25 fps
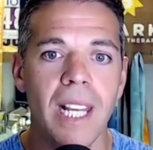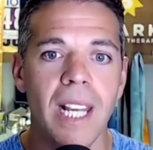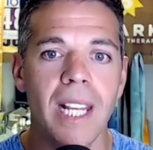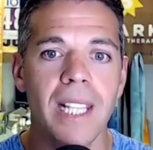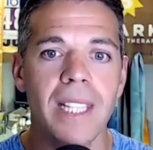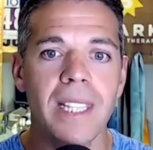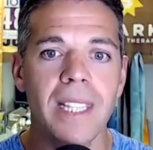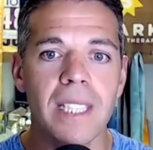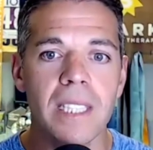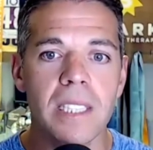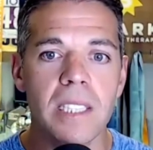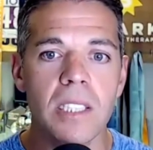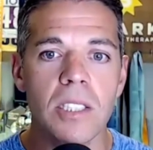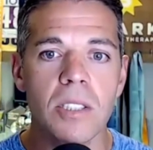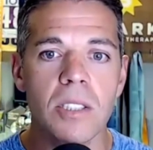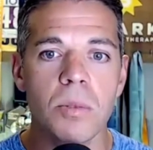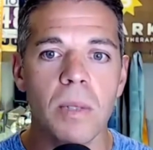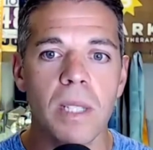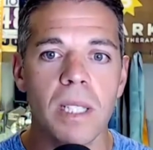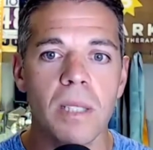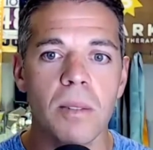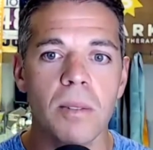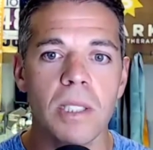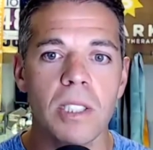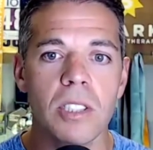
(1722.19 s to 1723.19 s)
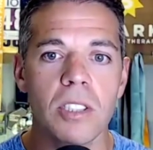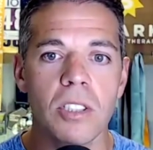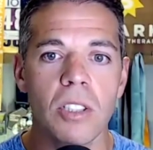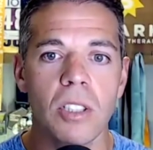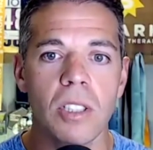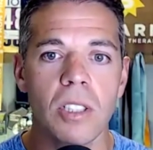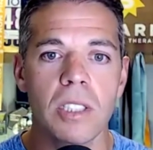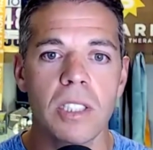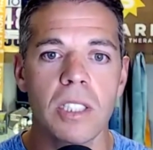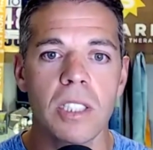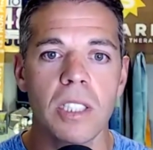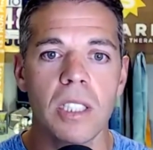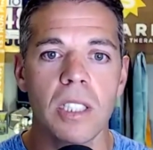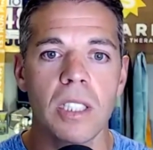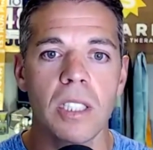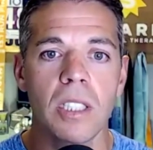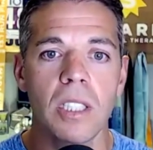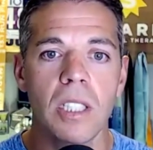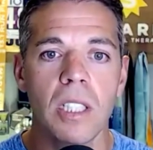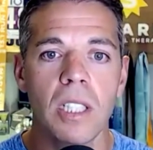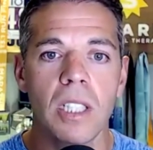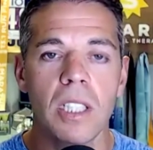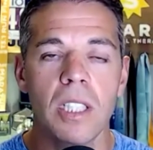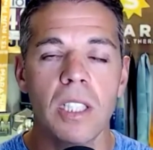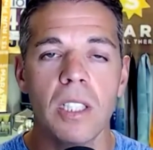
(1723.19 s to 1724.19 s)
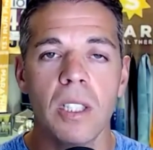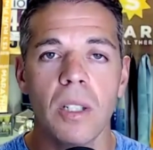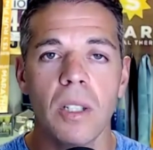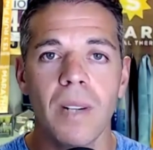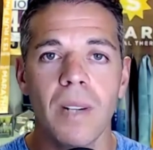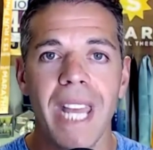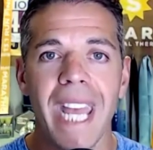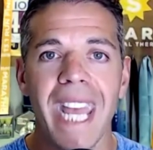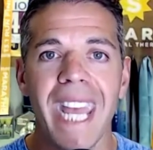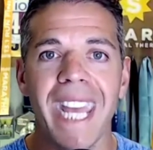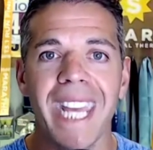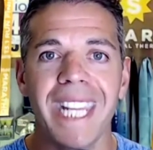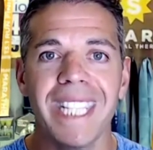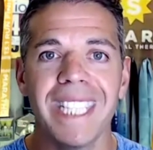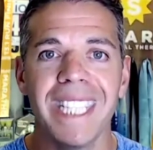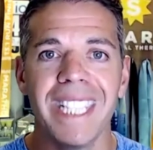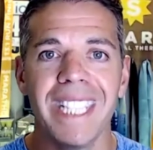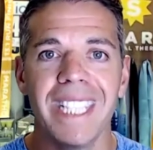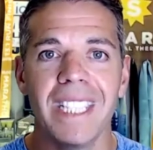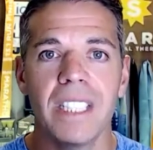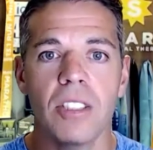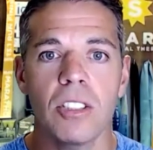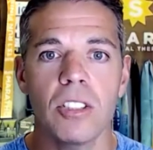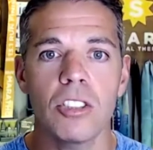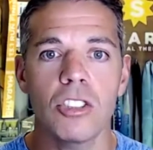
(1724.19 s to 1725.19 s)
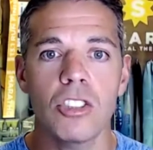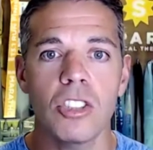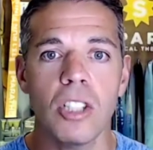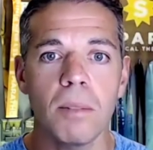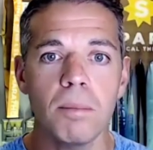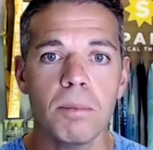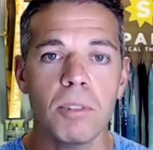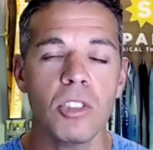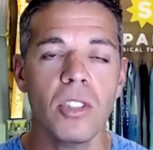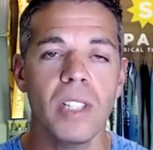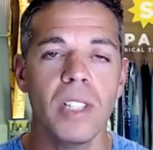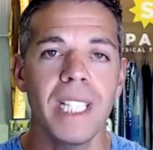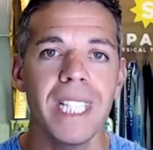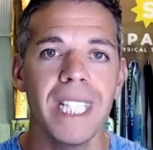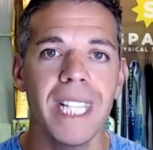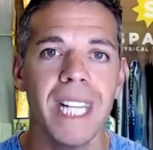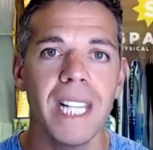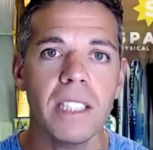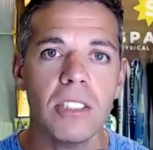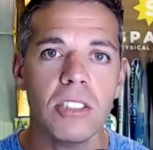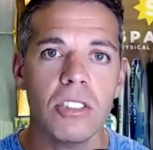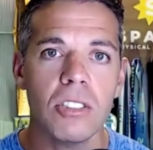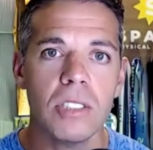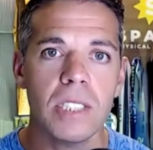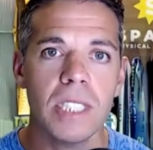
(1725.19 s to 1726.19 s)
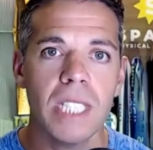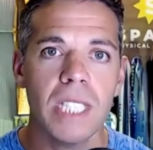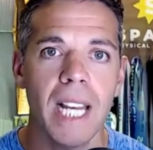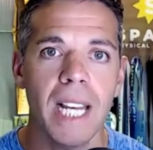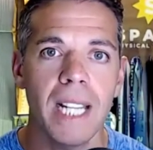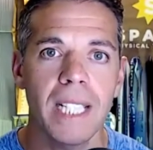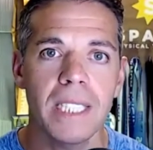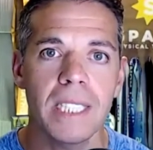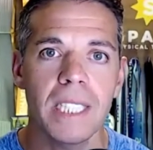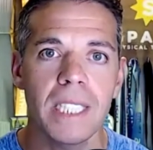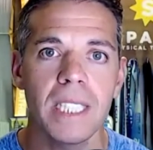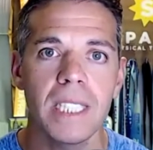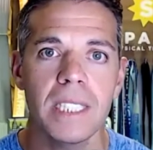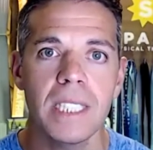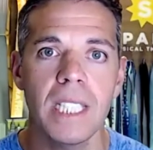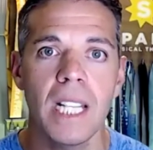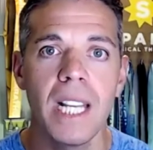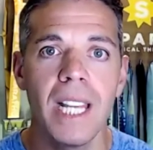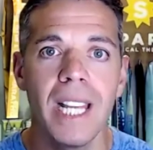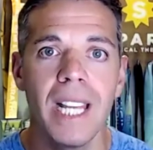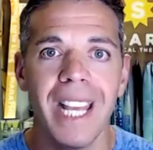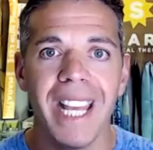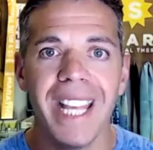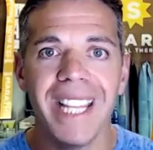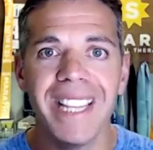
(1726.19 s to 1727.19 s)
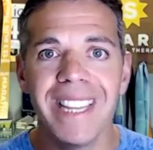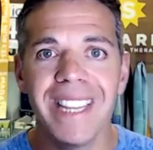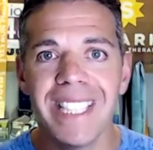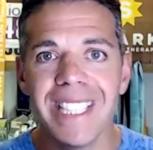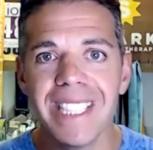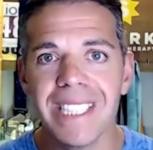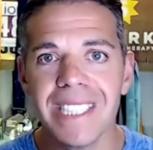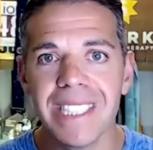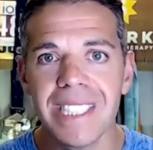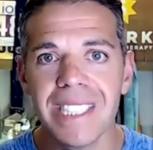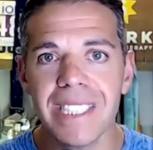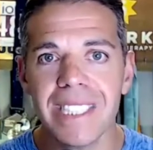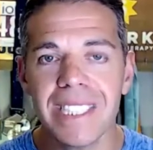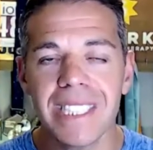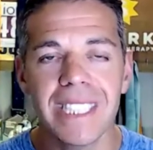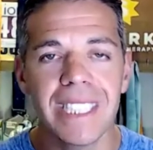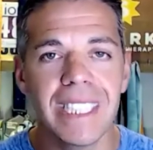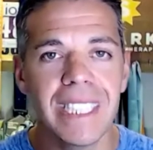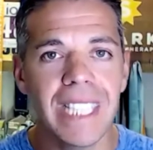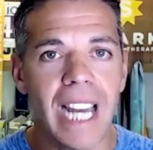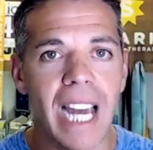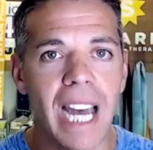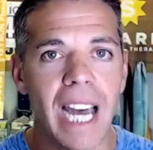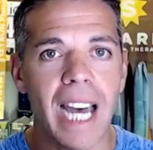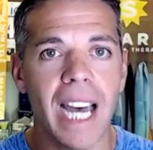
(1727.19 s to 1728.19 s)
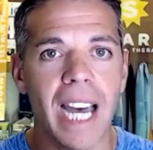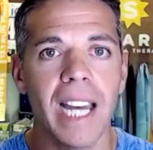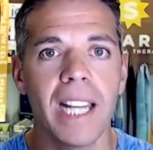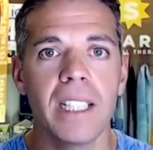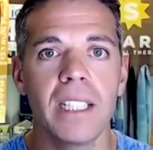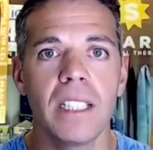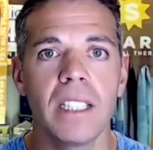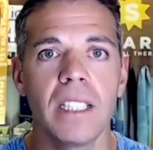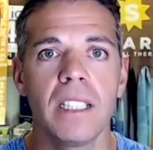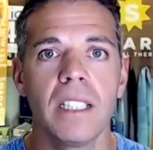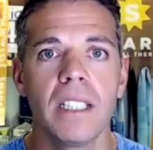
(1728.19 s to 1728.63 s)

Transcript: And this is where we start to, add in our jump training exercises. And this is not